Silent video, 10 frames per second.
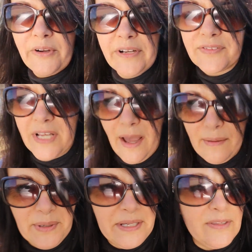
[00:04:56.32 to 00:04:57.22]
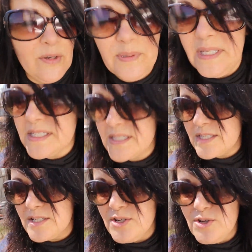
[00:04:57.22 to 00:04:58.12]
period of time, but they'll be
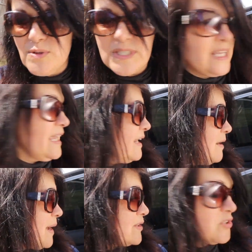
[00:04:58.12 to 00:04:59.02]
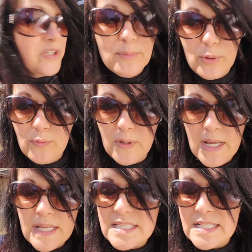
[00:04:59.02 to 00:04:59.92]
snoozing, and I'm actually gonna move
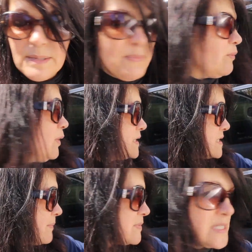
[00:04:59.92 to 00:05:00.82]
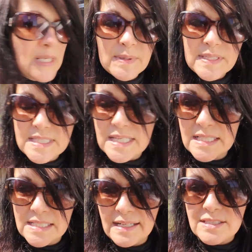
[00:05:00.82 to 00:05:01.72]
sleepy ones up to some of the
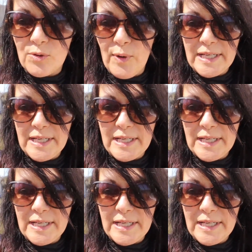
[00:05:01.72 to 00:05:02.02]
seats next to